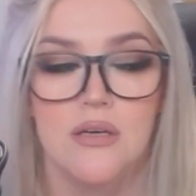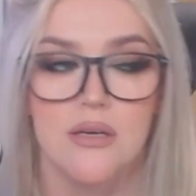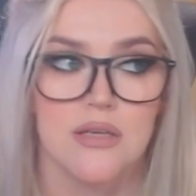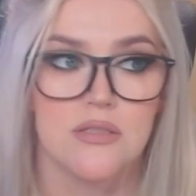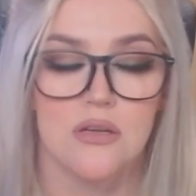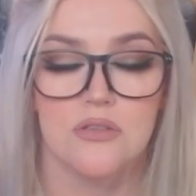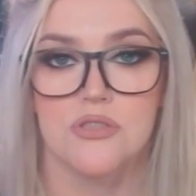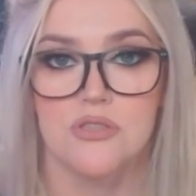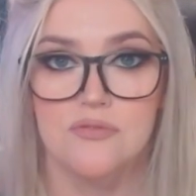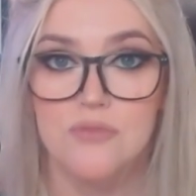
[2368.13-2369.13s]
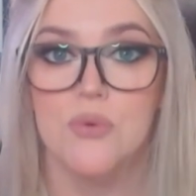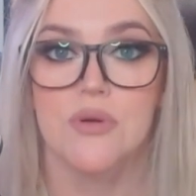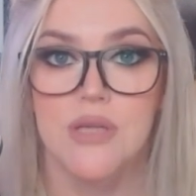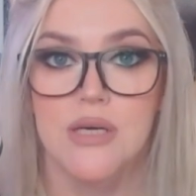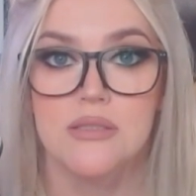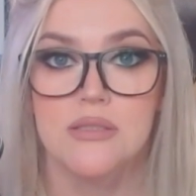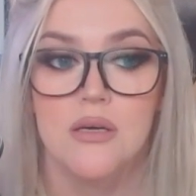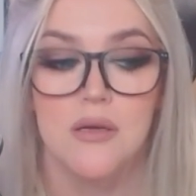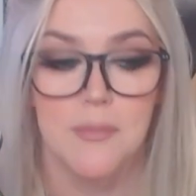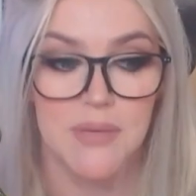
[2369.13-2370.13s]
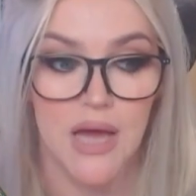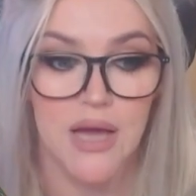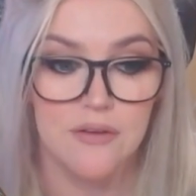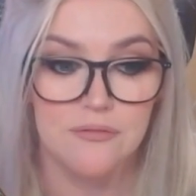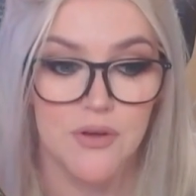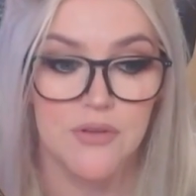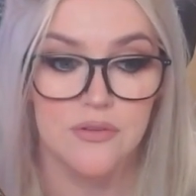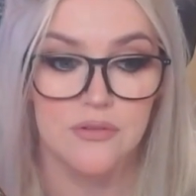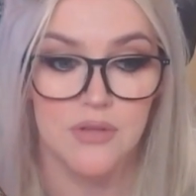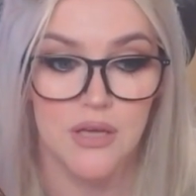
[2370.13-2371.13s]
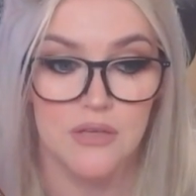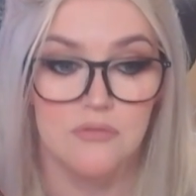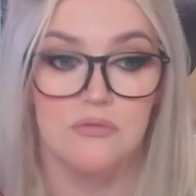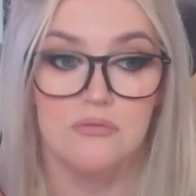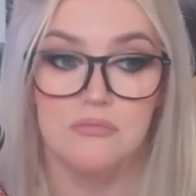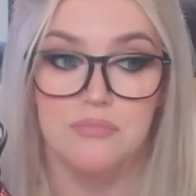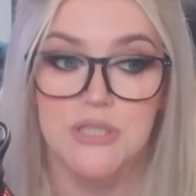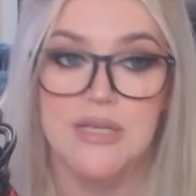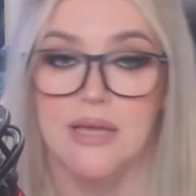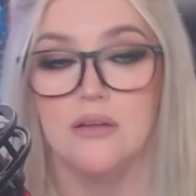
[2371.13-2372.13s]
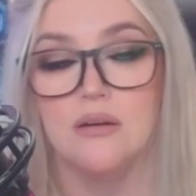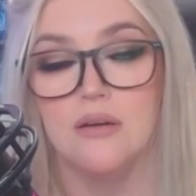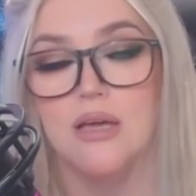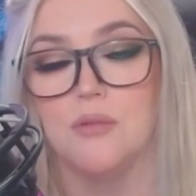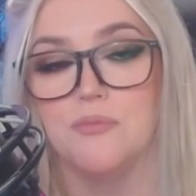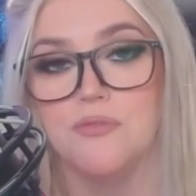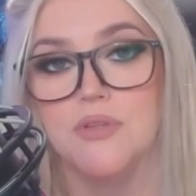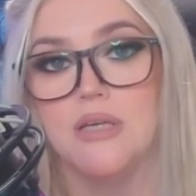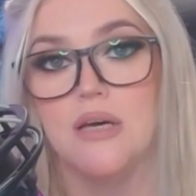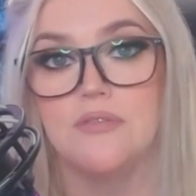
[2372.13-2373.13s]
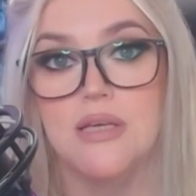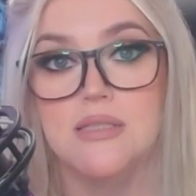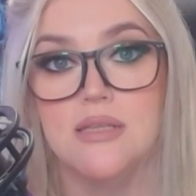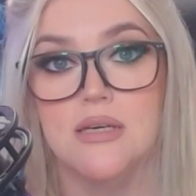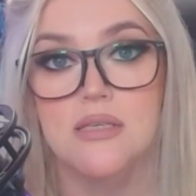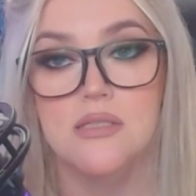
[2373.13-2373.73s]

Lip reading: It's not just for that, but I have found it particularly helpful to have these things.